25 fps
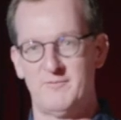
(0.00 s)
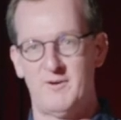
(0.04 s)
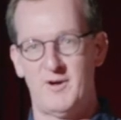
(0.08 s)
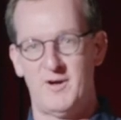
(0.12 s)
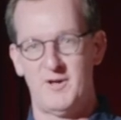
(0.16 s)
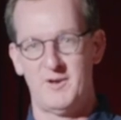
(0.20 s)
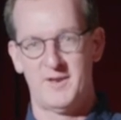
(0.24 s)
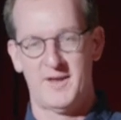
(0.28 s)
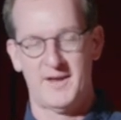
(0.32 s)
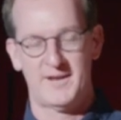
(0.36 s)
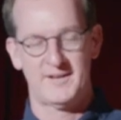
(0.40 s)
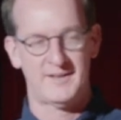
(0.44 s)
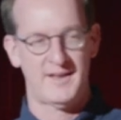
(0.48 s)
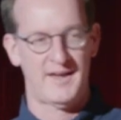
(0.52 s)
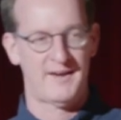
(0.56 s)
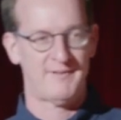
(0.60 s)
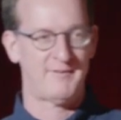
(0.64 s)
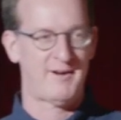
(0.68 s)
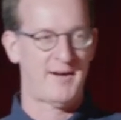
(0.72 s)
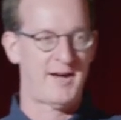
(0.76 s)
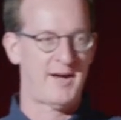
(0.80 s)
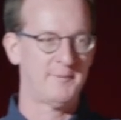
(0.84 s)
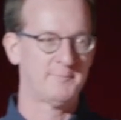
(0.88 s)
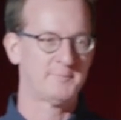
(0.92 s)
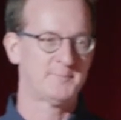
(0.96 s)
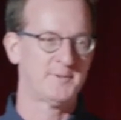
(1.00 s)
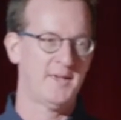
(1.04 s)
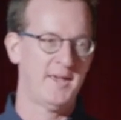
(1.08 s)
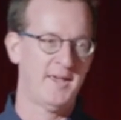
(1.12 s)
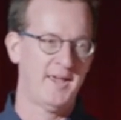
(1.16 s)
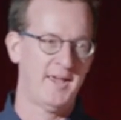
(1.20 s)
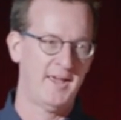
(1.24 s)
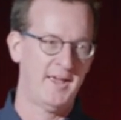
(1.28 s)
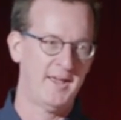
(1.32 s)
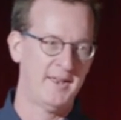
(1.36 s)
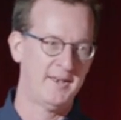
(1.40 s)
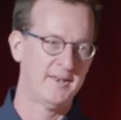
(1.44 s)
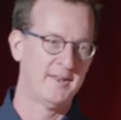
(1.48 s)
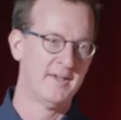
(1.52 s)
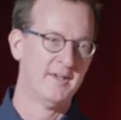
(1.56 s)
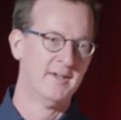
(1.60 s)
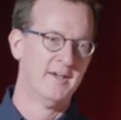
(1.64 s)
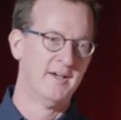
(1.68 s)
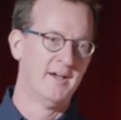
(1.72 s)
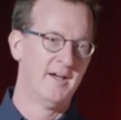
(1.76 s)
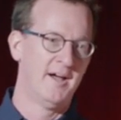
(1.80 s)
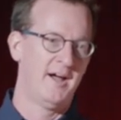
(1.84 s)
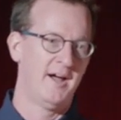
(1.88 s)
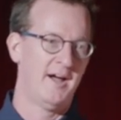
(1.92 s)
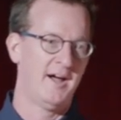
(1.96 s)
of All Day DevOps, and
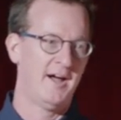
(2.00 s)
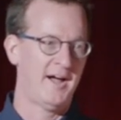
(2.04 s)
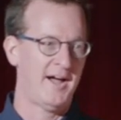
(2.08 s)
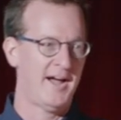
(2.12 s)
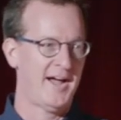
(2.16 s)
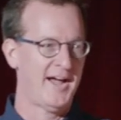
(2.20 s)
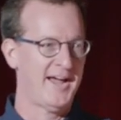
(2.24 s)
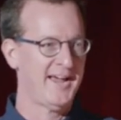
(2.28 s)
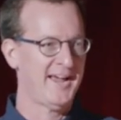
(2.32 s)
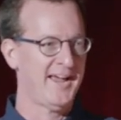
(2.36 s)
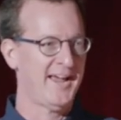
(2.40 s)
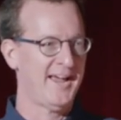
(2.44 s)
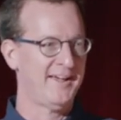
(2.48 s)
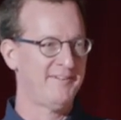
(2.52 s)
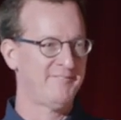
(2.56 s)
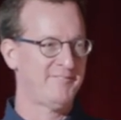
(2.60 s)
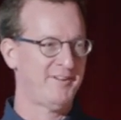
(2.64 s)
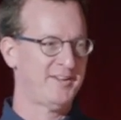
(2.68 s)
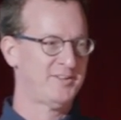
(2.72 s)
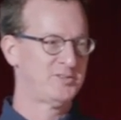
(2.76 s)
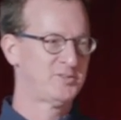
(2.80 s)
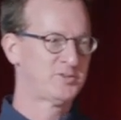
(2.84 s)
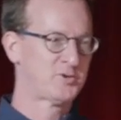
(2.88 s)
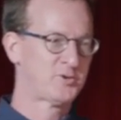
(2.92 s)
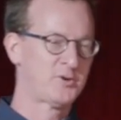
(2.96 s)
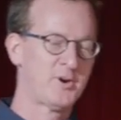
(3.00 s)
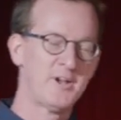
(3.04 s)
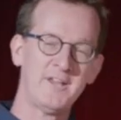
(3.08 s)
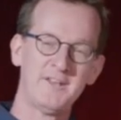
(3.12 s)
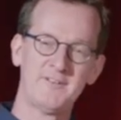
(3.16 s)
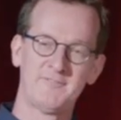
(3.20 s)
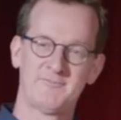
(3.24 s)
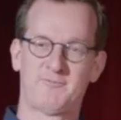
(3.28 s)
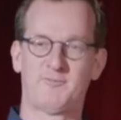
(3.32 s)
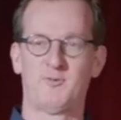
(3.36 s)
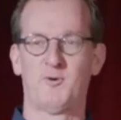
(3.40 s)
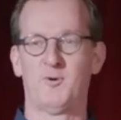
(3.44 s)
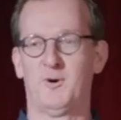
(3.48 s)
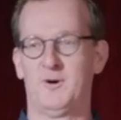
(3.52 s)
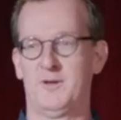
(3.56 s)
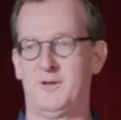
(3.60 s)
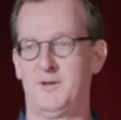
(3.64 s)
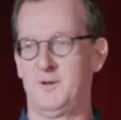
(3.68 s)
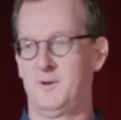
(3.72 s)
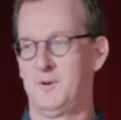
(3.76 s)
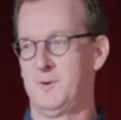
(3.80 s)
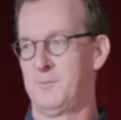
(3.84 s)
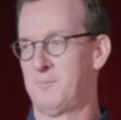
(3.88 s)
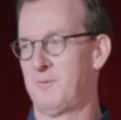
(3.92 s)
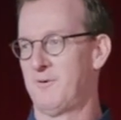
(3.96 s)
uh, I have a treat for
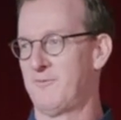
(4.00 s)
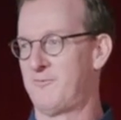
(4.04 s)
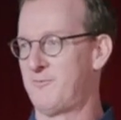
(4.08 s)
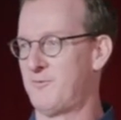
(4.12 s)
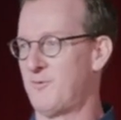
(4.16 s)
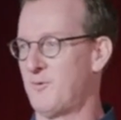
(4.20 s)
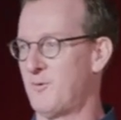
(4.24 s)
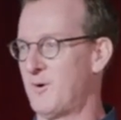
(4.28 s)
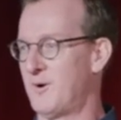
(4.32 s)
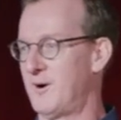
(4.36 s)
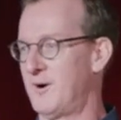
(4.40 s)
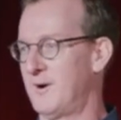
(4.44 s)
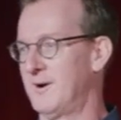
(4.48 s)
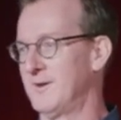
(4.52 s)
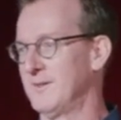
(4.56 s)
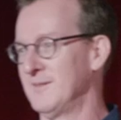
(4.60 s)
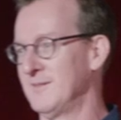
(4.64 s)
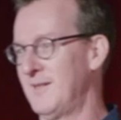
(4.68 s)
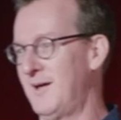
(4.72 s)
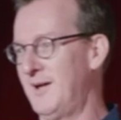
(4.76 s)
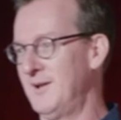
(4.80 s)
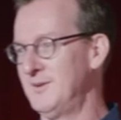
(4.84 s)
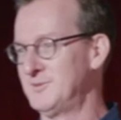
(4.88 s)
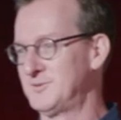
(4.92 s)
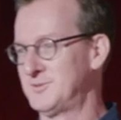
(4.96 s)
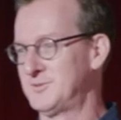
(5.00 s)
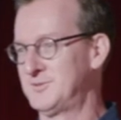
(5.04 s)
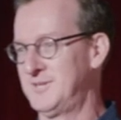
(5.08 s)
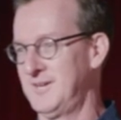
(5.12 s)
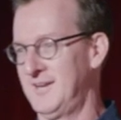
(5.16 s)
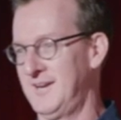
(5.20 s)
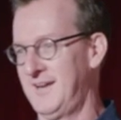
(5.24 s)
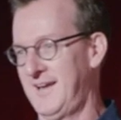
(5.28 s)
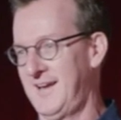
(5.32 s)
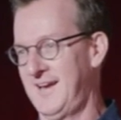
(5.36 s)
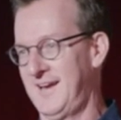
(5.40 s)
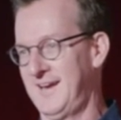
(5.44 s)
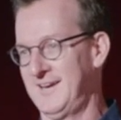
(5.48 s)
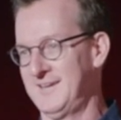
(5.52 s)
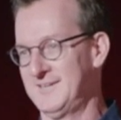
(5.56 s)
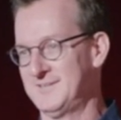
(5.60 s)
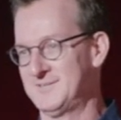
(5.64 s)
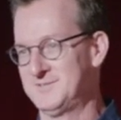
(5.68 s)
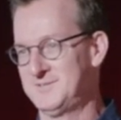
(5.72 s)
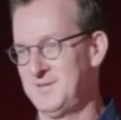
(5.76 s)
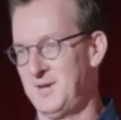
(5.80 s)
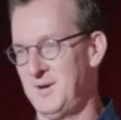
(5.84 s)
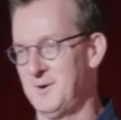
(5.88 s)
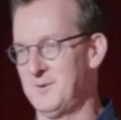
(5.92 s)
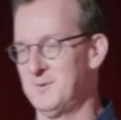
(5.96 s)
you before lunch today.
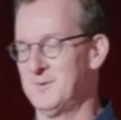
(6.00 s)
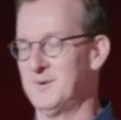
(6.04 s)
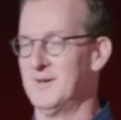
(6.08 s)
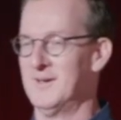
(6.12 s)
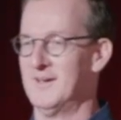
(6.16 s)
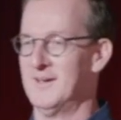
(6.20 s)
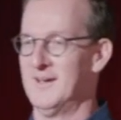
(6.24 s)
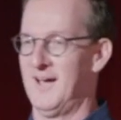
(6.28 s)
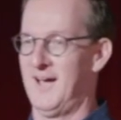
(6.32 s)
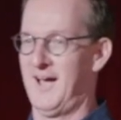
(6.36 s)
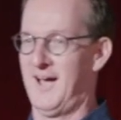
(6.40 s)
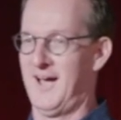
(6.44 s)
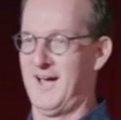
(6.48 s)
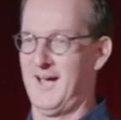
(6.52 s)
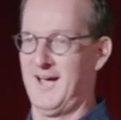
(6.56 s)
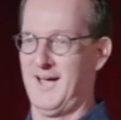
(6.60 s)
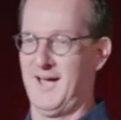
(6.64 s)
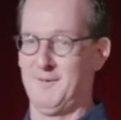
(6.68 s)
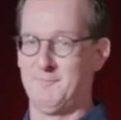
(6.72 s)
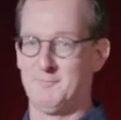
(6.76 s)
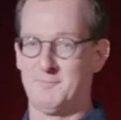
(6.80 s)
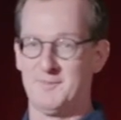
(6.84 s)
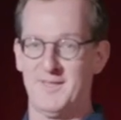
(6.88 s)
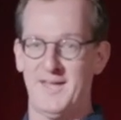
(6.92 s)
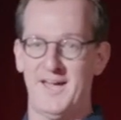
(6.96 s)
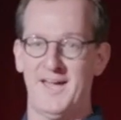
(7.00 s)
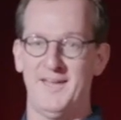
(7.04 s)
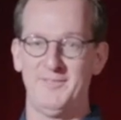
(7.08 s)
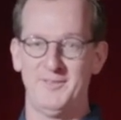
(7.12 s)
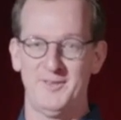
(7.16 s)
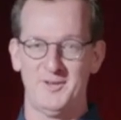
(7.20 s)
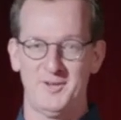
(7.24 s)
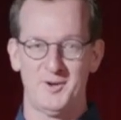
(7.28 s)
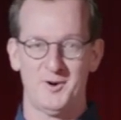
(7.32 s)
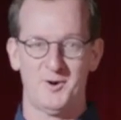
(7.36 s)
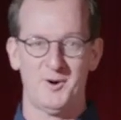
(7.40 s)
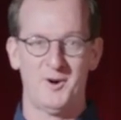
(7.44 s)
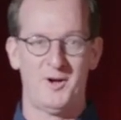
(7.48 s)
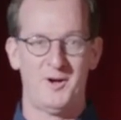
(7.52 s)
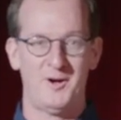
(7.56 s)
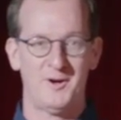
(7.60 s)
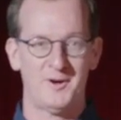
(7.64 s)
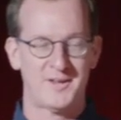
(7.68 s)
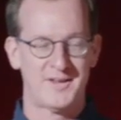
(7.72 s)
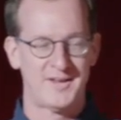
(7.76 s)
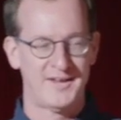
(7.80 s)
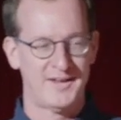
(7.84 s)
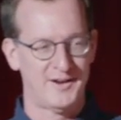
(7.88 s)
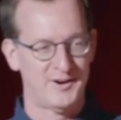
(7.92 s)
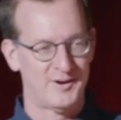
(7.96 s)
So uh, I'm glad that you're all
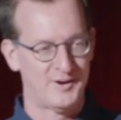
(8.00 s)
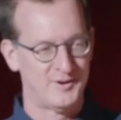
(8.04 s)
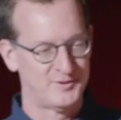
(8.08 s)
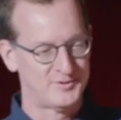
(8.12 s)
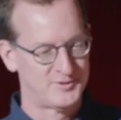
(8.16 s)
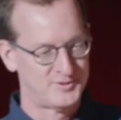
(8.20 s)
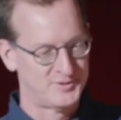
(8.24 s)
here